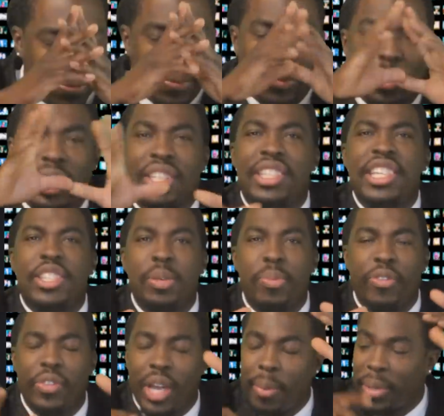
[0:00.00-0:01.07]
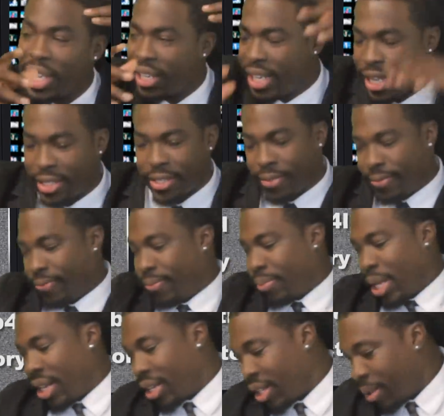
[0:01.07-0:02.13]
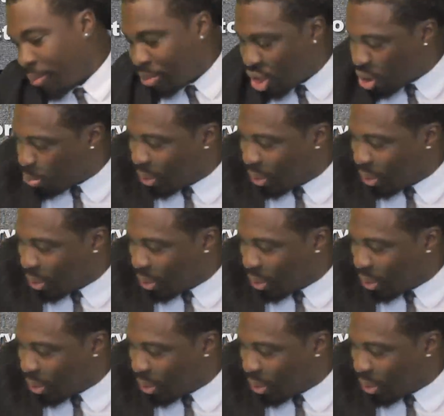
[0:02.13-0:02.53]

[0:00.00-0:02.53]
Well, the TC Bufi, I'm getting canceled. Play the clip. Just